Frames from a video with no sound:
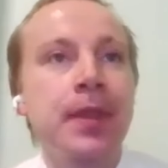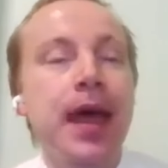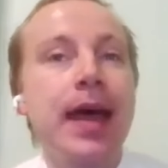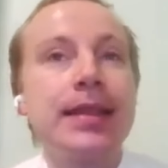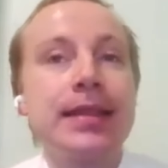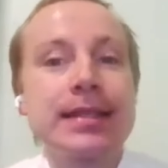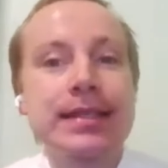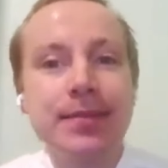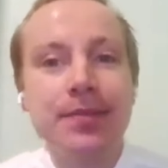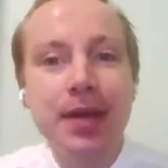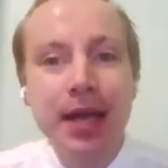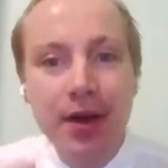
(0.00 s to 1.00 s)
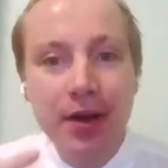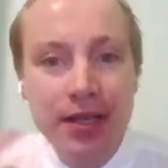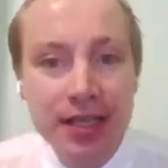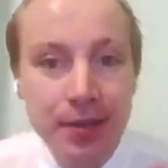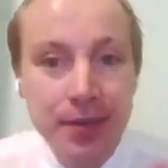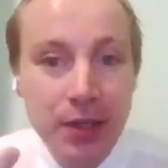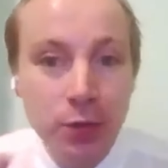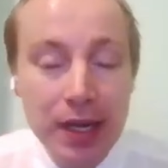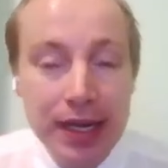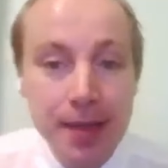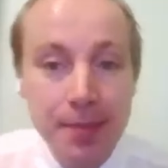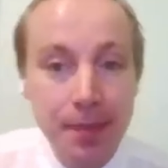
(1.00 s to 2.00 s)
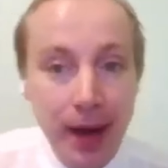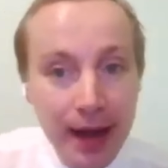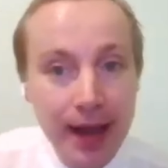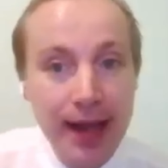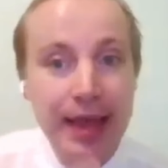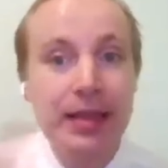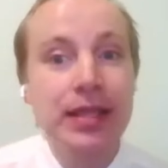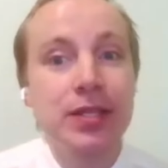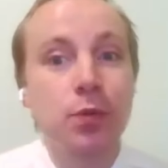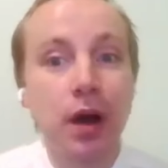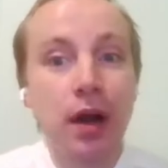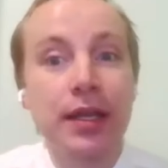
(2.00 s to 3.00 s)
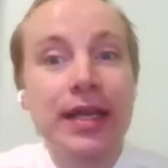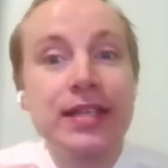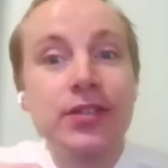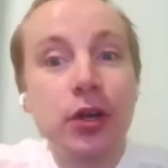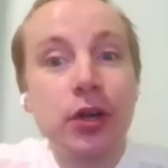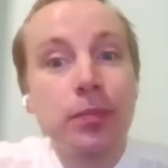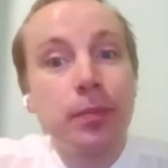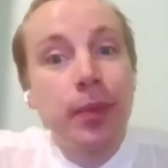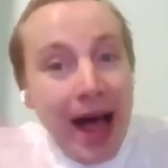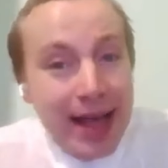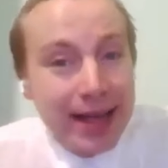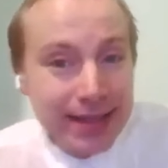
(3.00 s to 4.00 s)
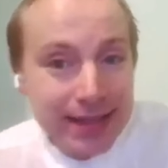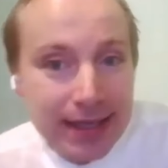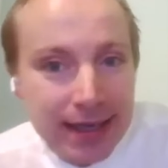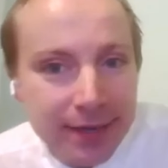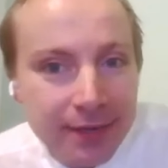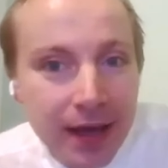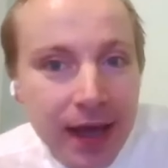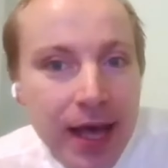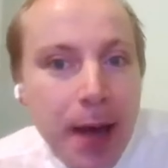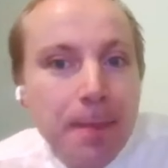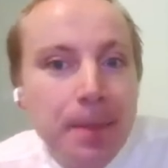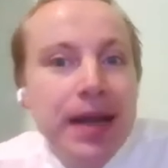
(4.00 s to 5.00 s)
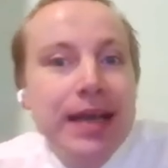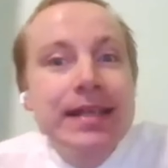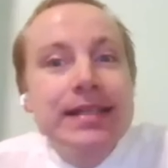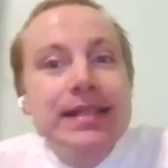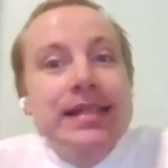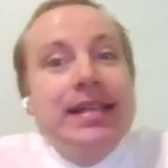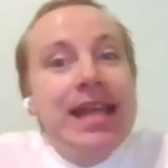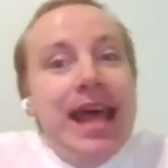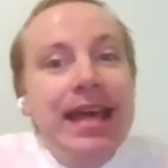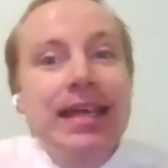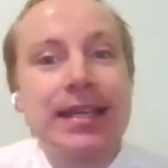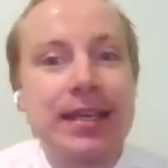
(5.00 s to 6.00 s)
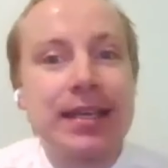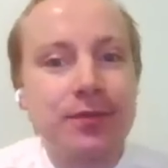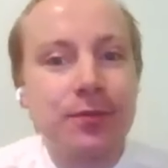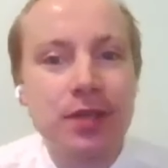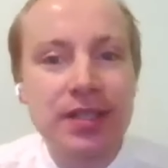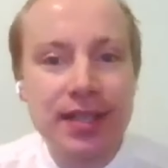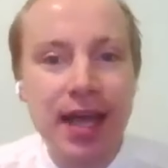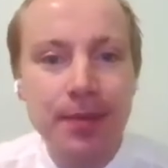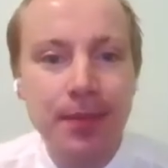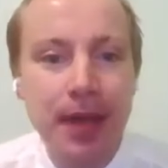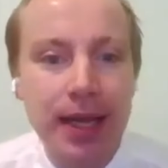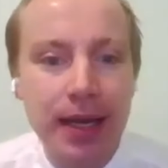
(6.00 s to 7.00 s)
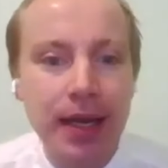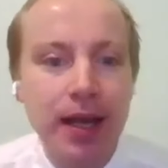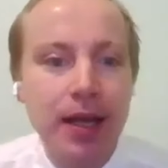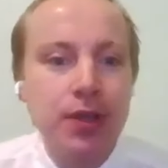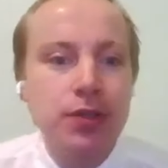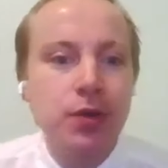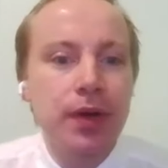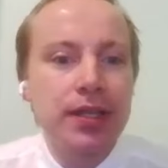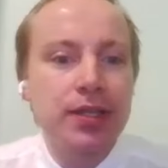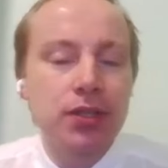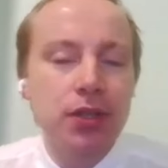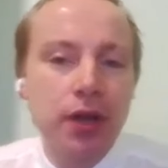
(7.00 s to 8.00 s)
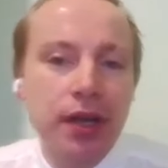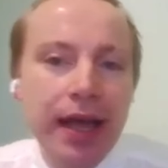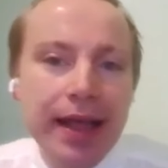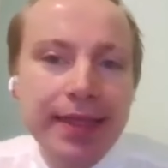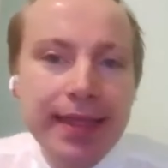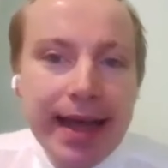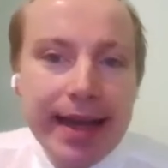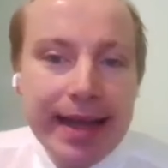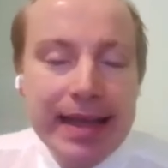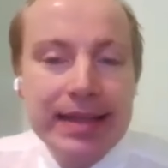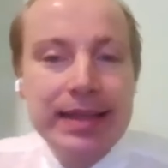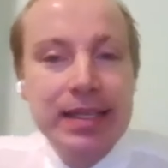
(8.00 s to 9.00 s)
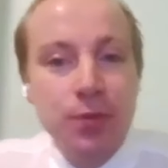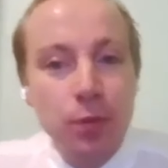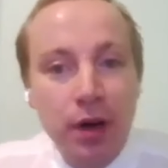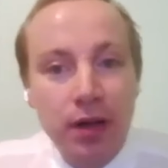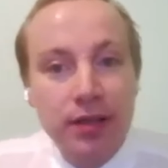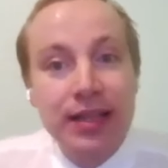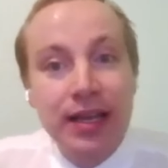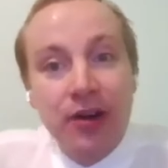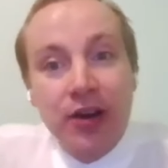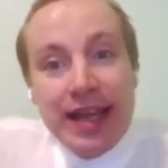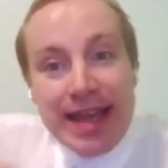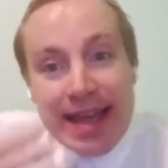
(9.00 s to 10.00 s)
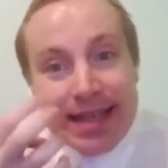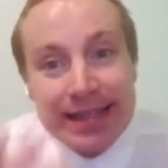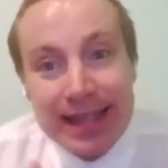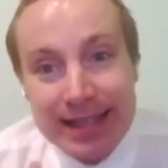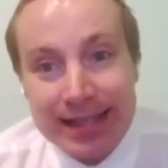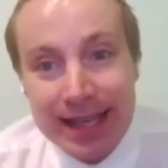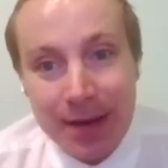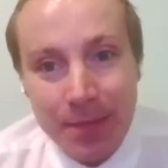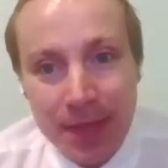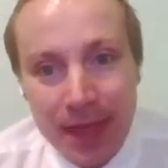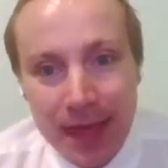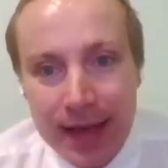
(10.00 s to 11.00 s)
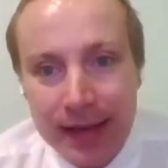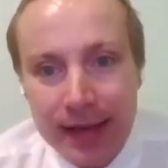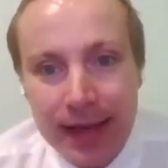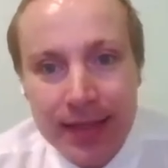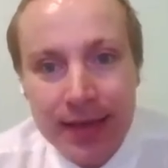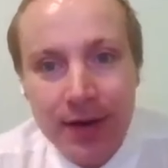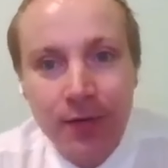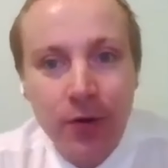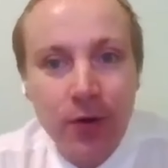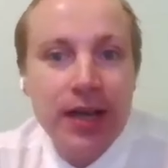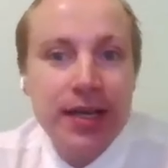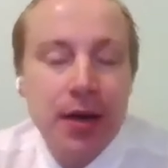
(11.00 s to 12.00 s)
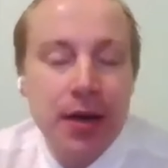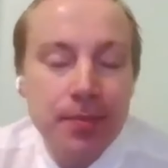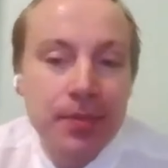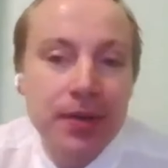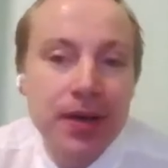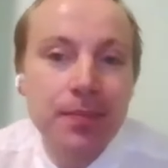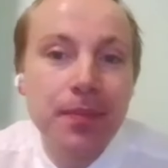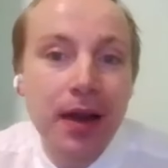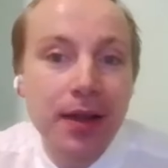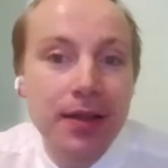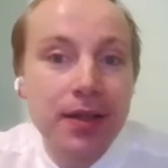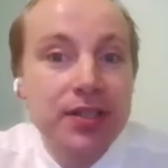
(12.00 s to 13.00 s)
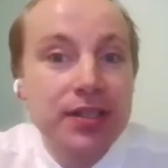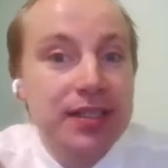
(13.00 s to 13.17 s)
and the similarity between Nibbāna and this world is not positive, but it is negative. What does that mean? So it's not that in this world there is something, and therefore in Nibbāna there is